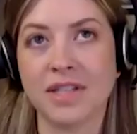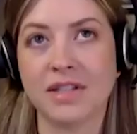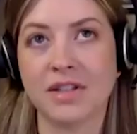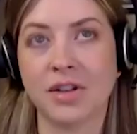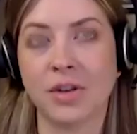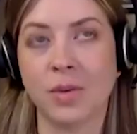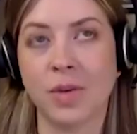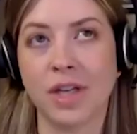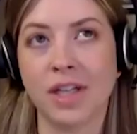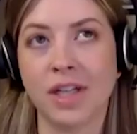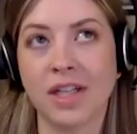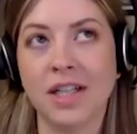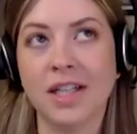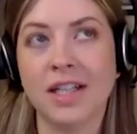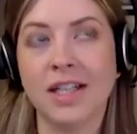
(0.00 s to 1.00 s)
is a good one.
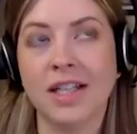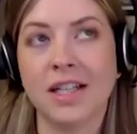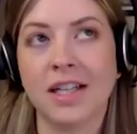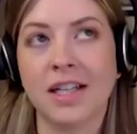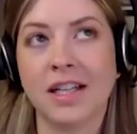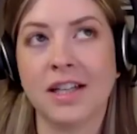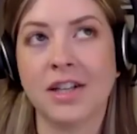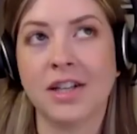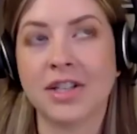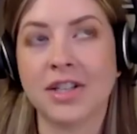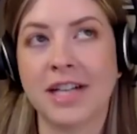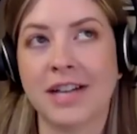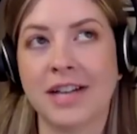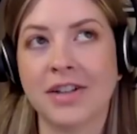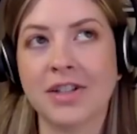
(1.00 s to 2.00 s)
There's,
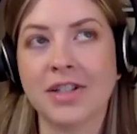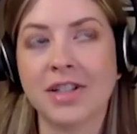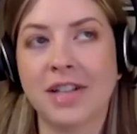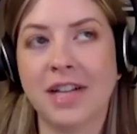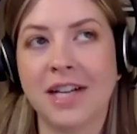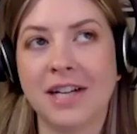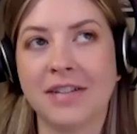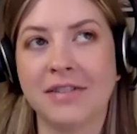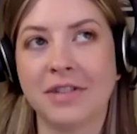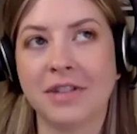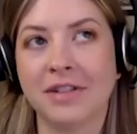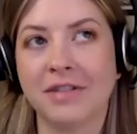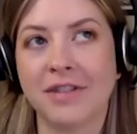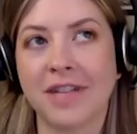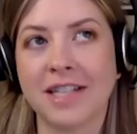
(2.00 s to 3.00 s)
yeah, there's a lot of
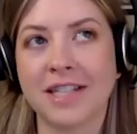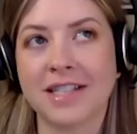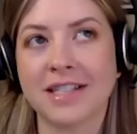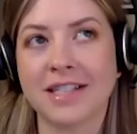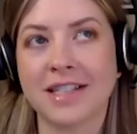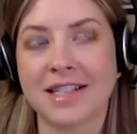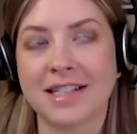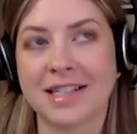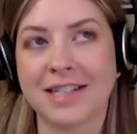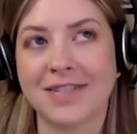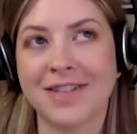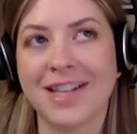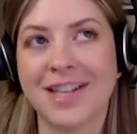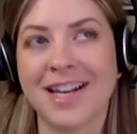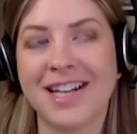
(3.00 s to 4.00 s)
advice that's
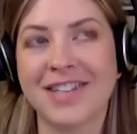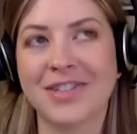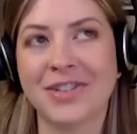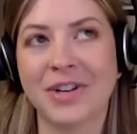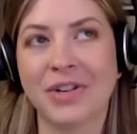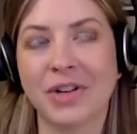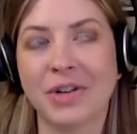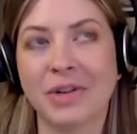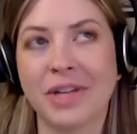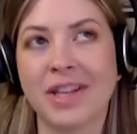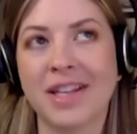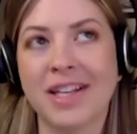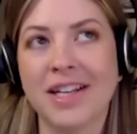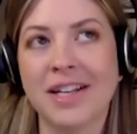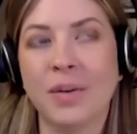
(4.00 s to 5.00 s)
given that I don't agree with.
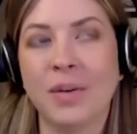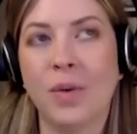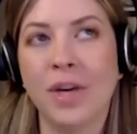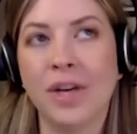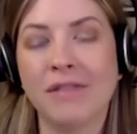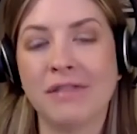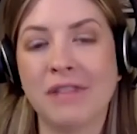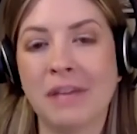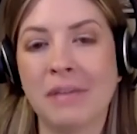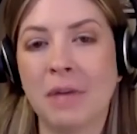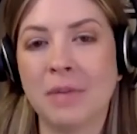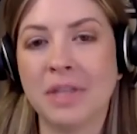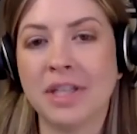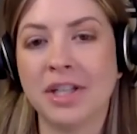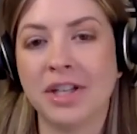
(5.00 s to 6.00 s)
One of them, I'll
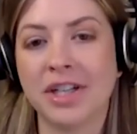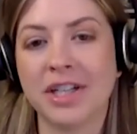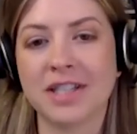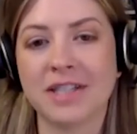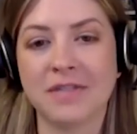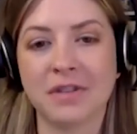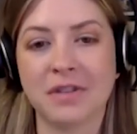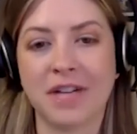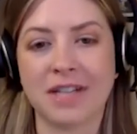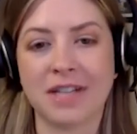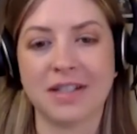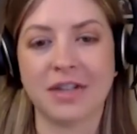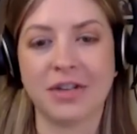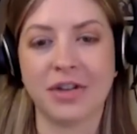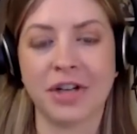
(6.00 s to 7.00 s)
be curious if you
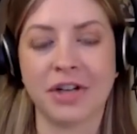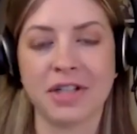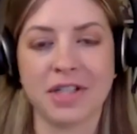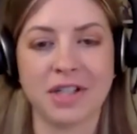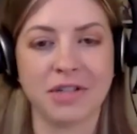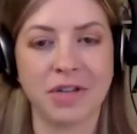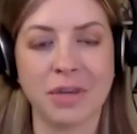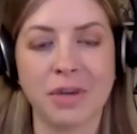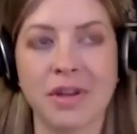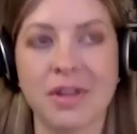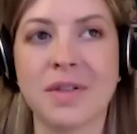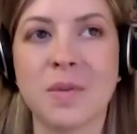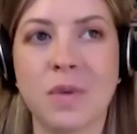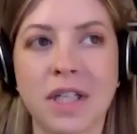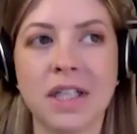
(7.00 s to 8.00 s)
guys agree or disagree with
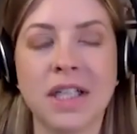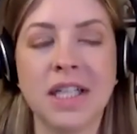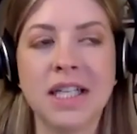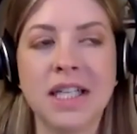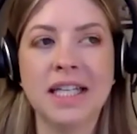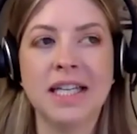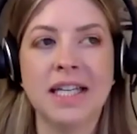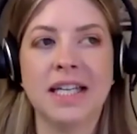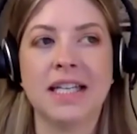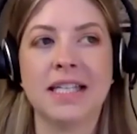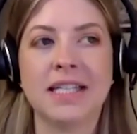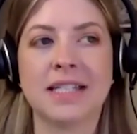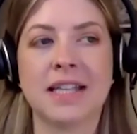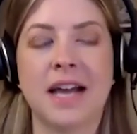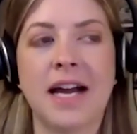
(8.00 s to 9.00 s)
this one,
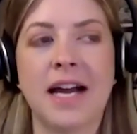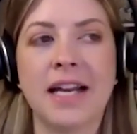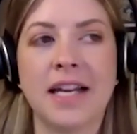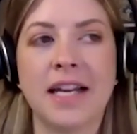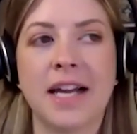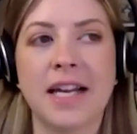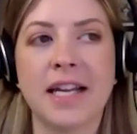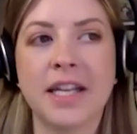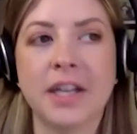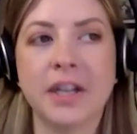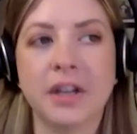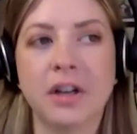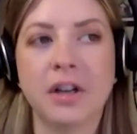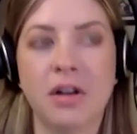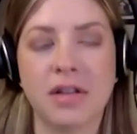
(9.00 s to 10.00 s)
is I, I
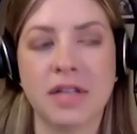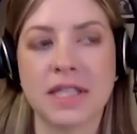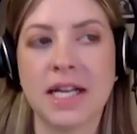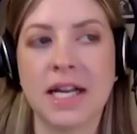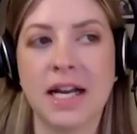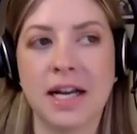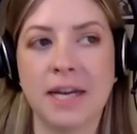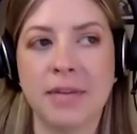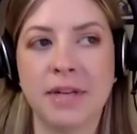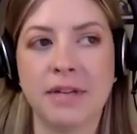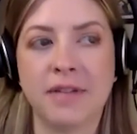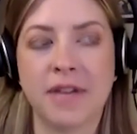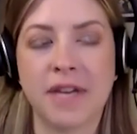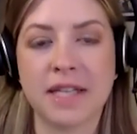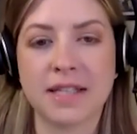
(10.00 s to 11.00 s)
hear all the time
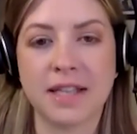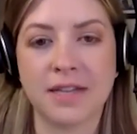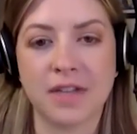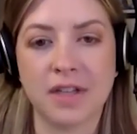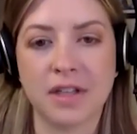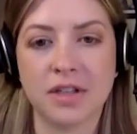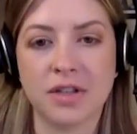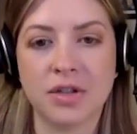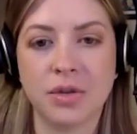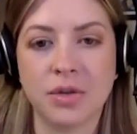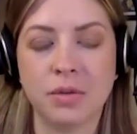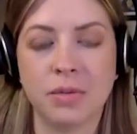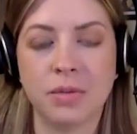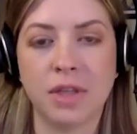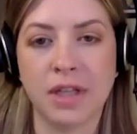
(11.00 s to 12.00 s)
advice given
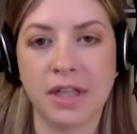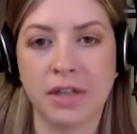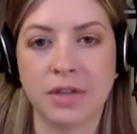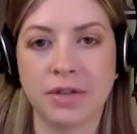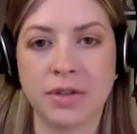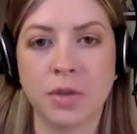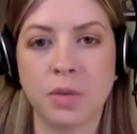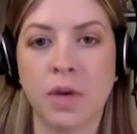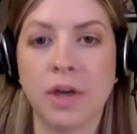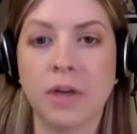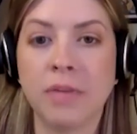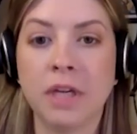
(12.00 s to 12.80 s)
to millennials who want to